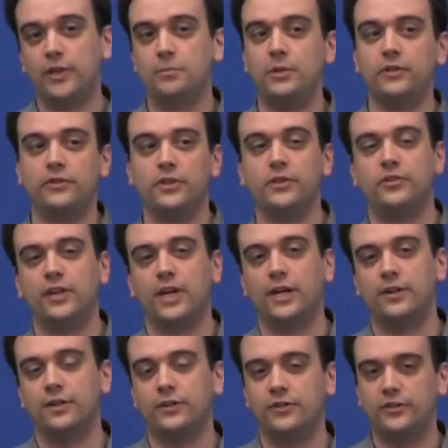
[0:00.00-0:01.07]
So that means the
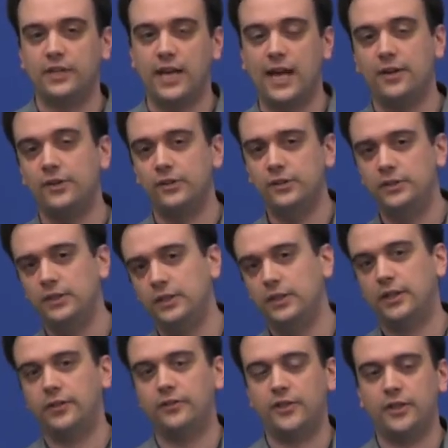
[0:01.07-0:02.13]
designer in Seattle
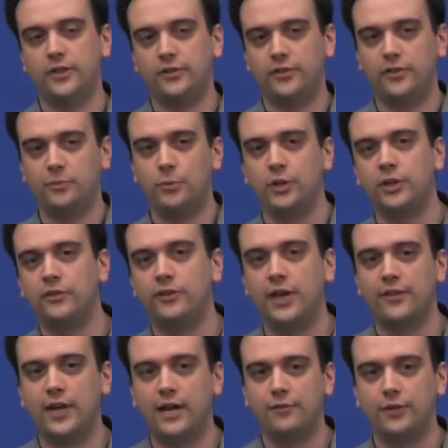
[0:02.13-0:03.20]
can send it to someone in
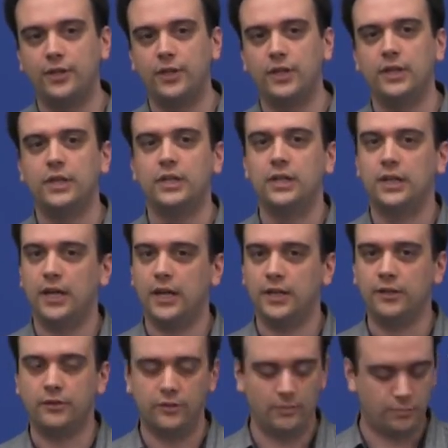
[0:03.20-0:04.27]
South Africa
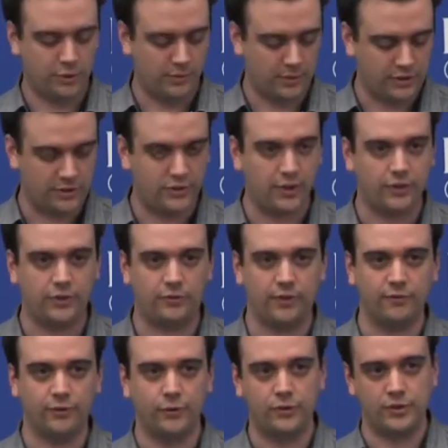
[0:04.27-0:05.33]
and pretty much start this
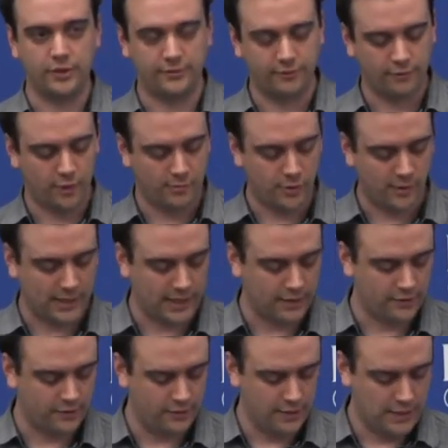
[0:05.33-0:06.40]
revolution of the RoboHand.